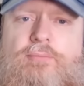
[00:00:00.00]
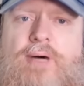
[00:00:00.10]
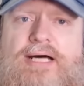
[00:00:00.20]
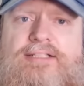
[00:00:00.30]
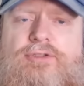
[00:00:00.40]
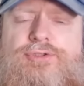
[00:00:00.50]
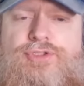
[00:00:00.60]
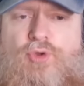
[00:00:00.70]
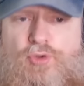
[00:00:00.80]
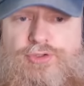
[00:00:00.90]
Modelers
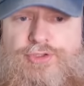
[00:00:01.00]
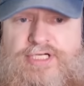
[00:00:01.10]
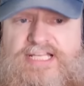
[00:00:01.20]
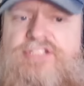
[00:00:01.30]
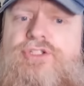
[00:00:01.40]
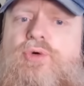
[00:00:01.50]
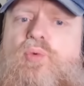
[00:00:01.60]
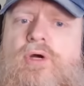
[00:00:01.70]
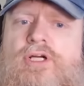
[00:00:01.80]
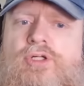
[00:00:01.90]
Corner is the
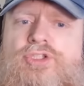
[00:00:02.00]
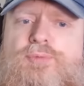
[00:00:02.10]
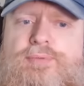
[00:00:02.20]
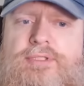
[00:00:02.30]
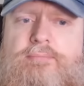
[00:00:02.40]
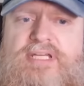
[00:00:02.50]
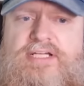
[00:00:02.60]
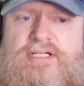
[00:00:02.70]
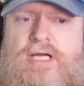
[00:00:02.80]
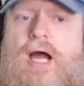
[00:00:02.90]
world's
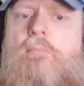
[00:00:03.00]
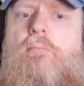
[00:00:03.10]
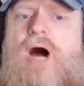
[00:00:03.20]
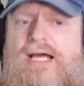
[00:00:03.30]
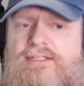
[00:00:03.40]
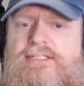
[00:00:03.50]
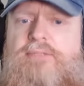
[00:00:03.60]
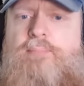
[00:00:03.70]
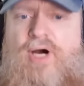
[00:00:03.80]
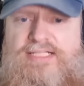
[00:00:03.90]
premier
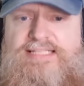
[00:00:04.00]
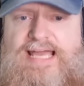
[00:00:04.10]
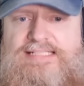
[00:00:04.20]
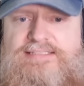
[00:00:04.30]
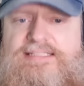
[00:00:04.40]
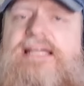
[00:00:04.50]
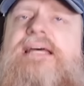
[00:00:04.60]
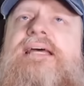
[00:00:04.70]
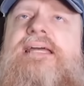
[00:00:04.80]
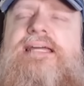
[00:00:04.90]
modeling podcast.
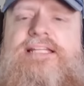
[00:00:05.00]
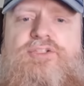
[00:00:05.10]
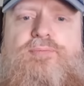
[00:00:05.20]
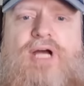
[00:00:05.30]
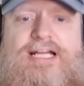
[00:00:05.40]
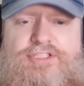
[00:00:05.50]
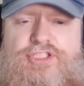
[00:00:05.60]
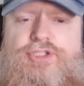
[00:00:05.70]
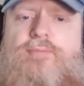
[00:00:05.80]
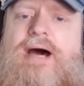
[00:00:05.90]
It is brought to
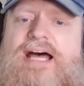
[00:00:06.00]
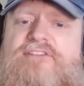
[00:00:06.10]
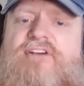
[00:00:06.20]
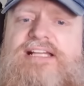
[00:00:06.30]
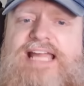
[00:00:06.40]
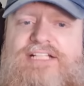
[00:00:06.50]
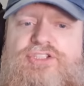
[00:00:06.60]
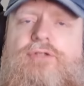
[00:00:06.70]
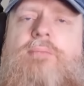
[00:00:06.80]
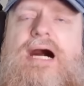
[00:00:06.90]
you by
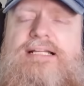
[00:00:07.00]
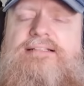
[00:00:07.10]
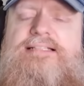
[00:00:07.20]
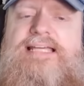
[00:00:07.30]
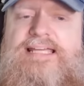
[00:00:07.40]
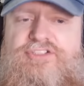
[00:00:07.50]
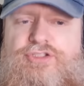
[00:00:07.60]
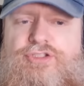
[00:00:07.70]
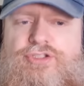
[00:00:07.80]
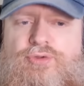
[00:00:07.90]
Financial Modeling
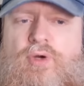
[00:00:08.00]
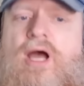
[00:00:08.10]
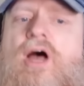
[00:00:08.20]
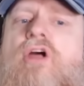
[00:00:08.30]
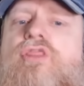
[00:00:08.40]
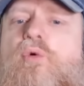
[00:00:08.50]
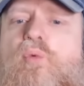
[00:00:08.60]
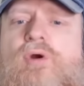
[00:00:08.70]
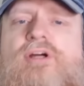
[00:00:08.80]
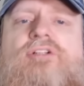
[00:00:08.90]
Institute, the
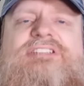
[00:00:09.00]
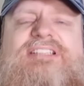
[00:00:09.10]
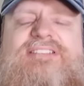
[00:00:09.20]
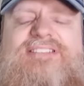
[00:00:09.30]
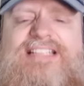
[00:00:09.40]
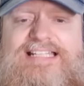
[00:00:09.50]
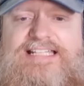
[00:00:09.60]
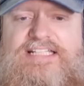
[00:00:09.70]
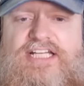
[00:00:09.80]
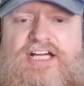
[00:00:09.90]
world's
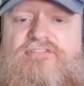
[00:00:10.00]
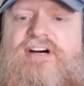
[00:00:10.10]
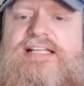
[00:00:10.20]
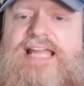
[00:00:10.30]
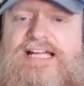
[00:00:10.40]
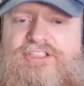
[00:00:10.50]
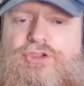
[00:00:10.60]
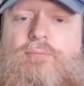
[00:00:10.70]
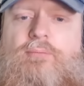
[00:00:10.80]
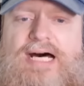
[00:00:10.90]
leading
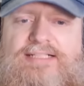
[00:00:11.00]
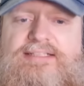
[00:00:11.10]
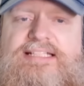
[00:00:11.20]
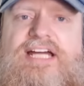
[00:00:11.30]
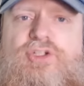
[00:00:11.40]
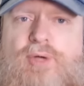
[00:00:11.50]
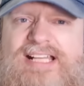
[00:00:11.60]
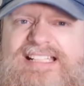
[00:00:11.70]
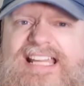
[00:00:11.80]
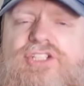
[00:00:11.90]
financial modeling
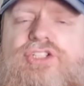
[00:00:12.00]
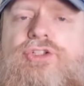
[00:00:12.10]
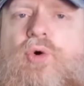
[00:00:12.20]
accreditation